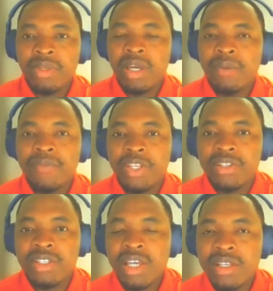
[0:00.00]
Yeah,
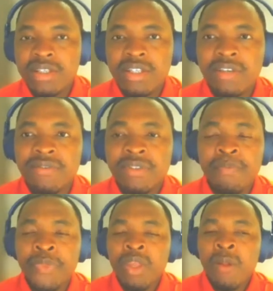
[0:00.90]
it's there, it's saved.
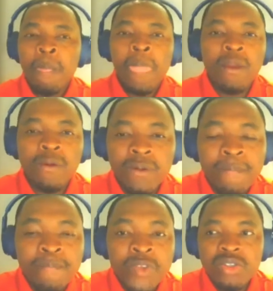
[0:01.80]
Good.
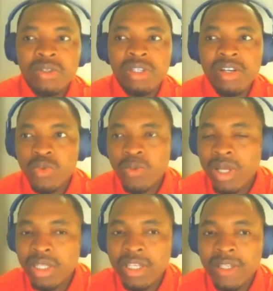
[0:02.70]
So that was
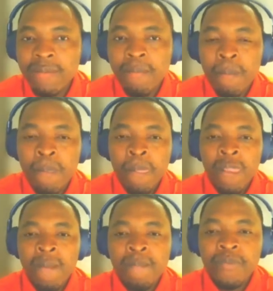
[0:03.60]
one thing.
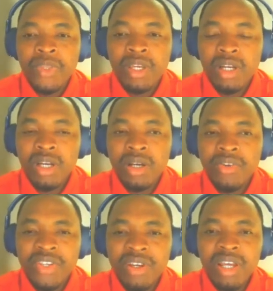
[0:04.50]

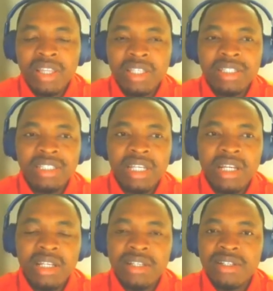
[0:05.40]
The other thing
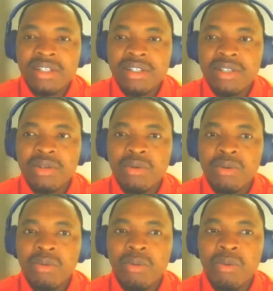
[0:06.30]
there is,
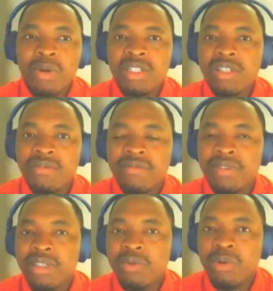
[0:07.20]
what if
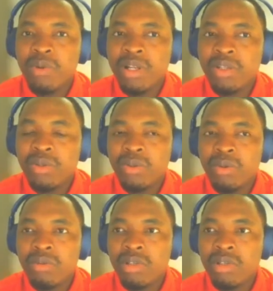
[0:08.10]
we want to